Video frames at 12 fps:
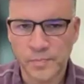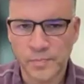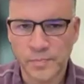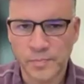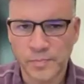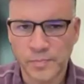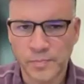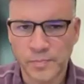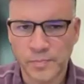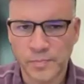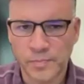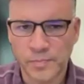
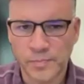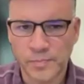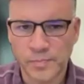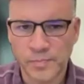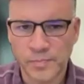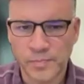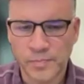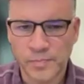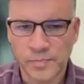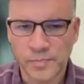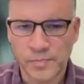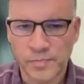
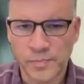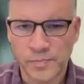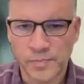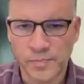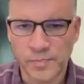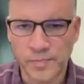(not speaking)